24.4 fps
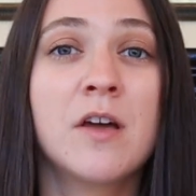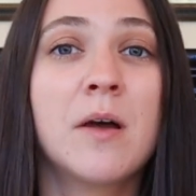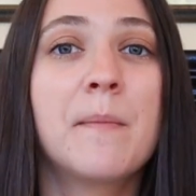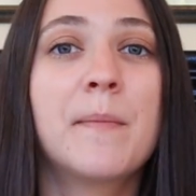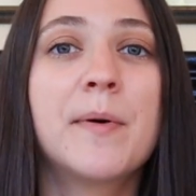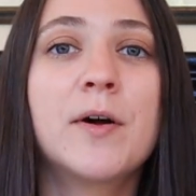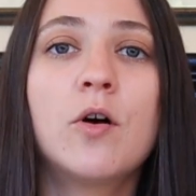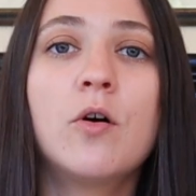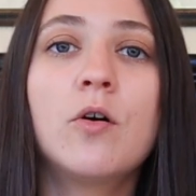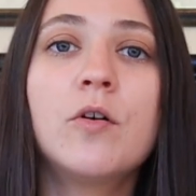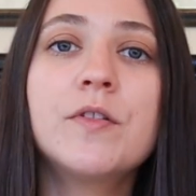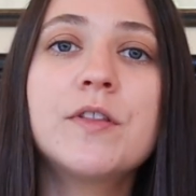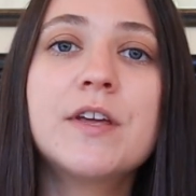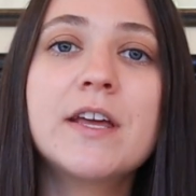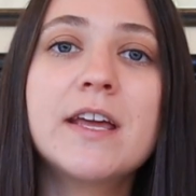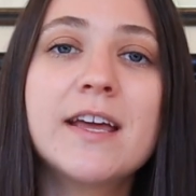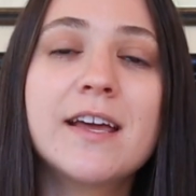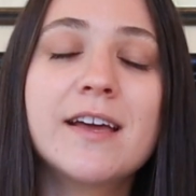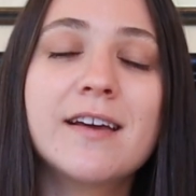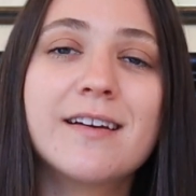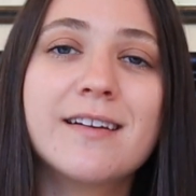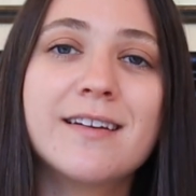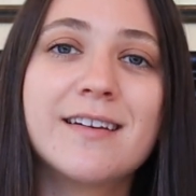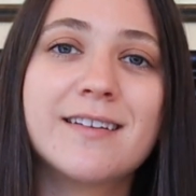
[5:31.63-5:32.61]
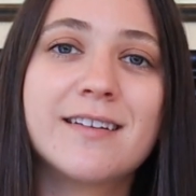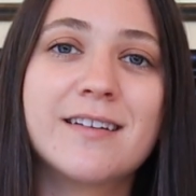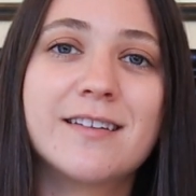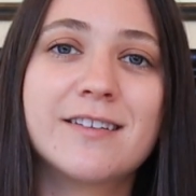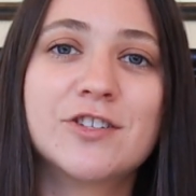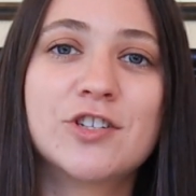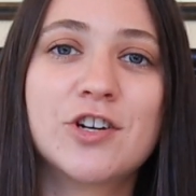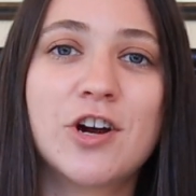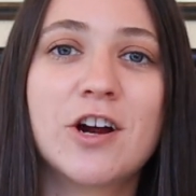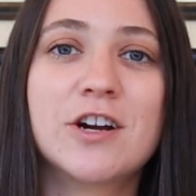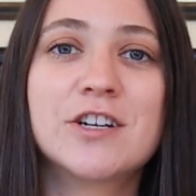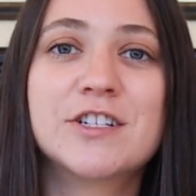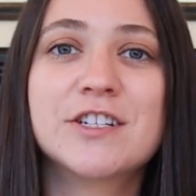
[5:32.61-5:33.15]
but only
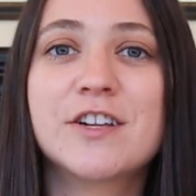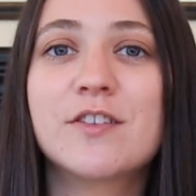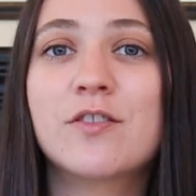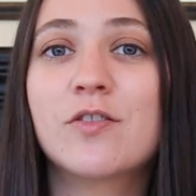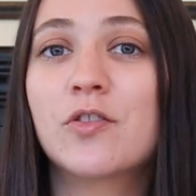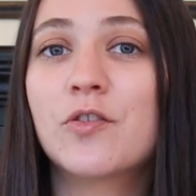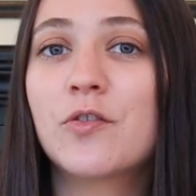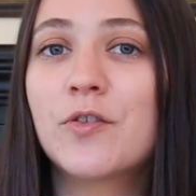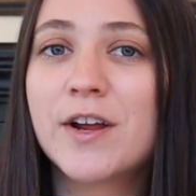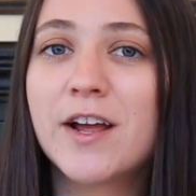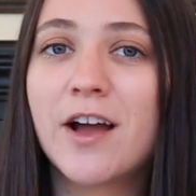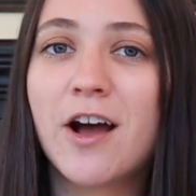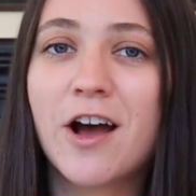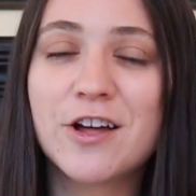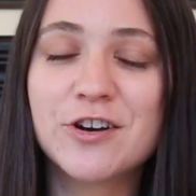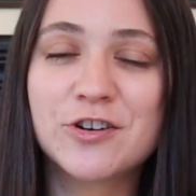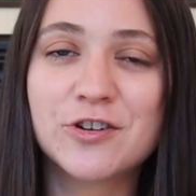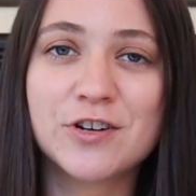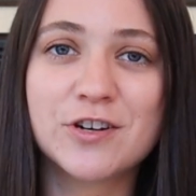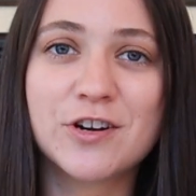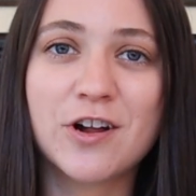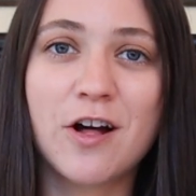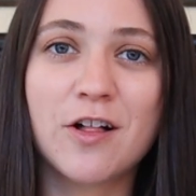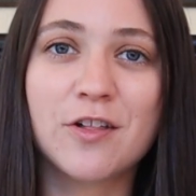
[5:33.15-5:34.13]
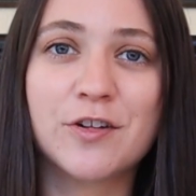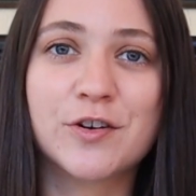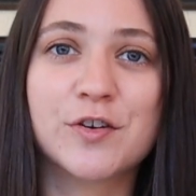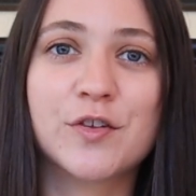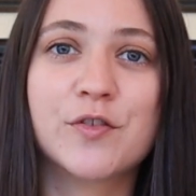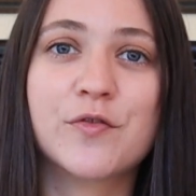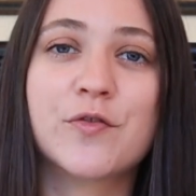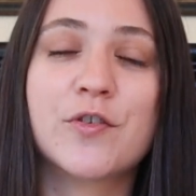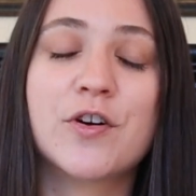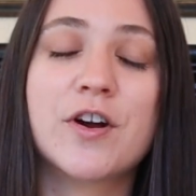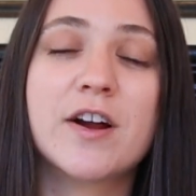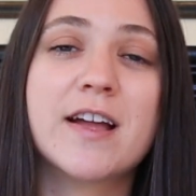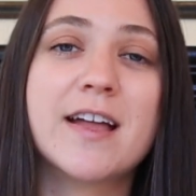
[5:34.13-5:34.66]
charges $300
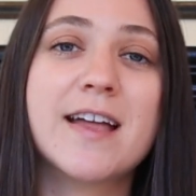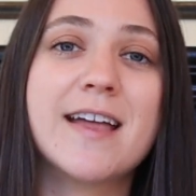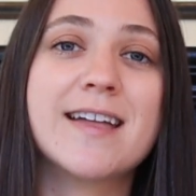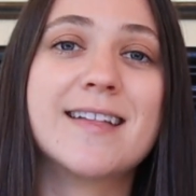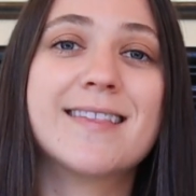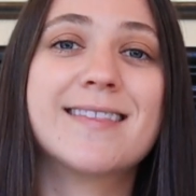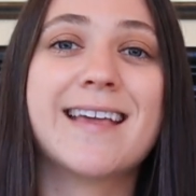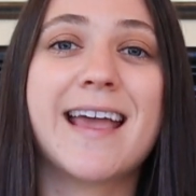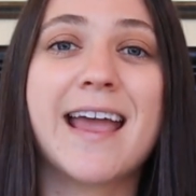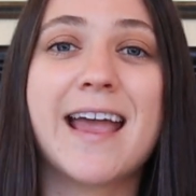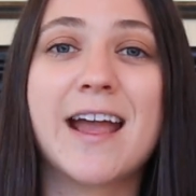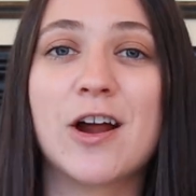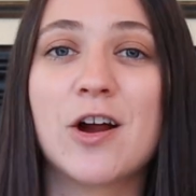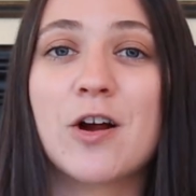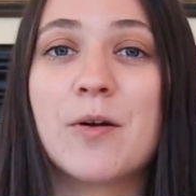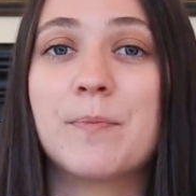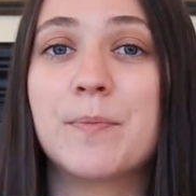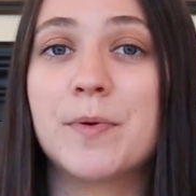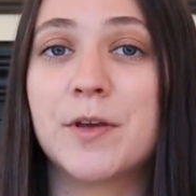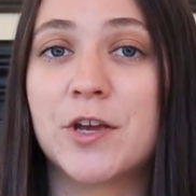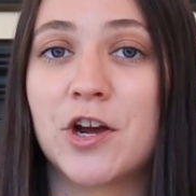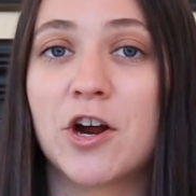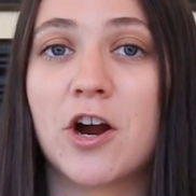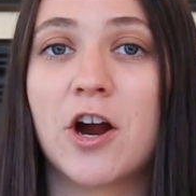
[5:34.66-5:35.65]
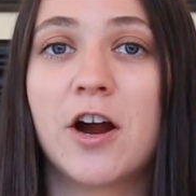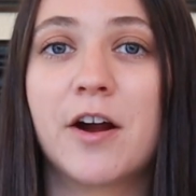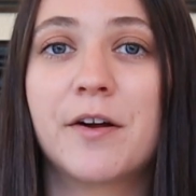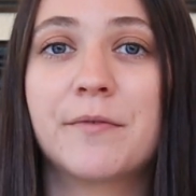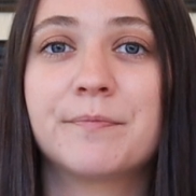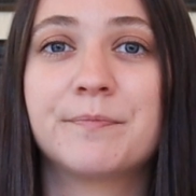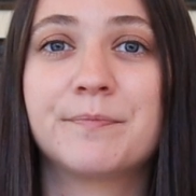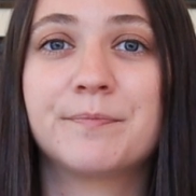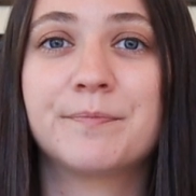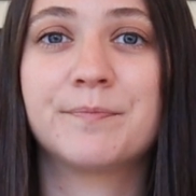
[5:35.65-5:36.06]
for its Air Pure.